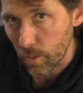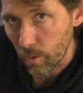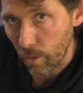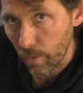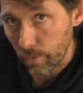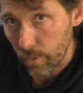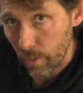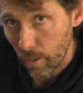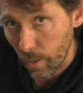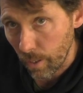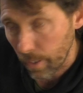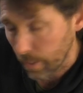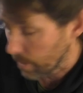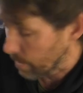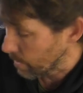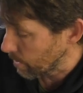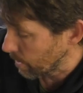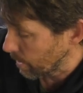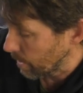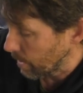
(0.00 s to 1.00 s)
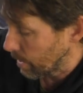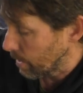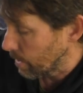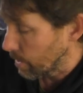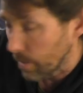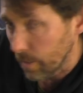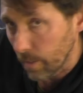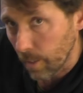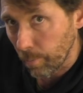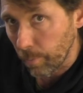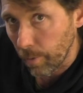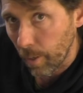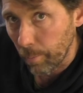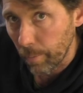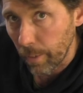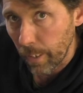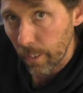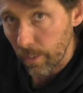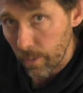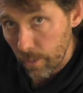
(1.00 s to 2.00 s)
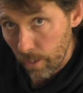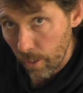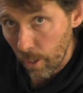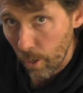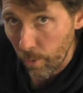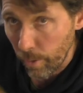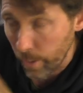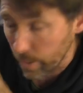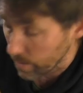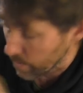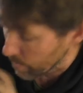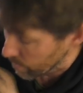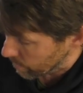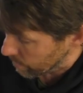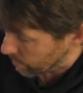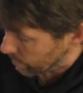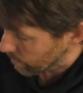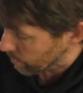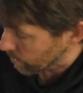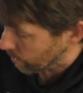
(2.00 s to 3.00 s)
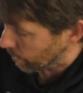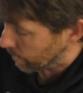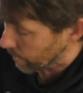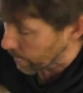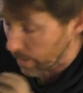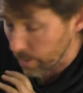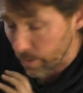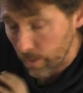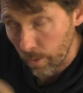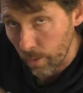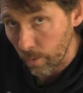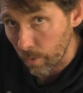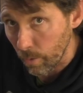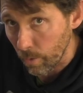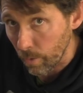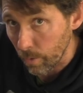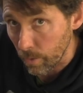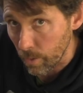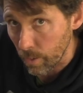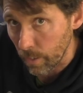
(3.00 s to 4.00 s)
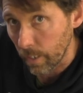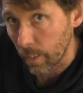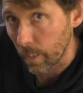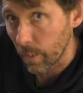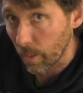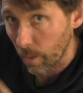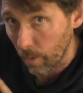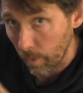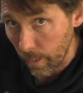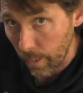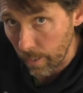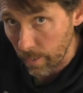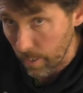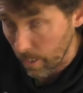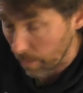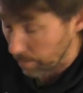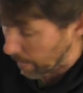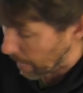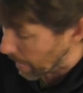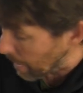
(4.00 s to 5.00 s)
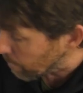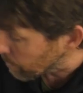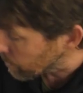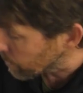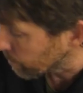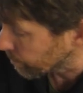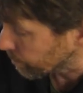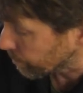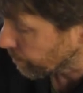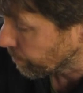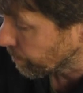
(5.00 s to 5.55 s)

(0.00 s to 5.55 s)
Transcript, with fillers: So I've tightened the nipple up here so the O-ring's solid again, so no oil's leaking, no air's coming out.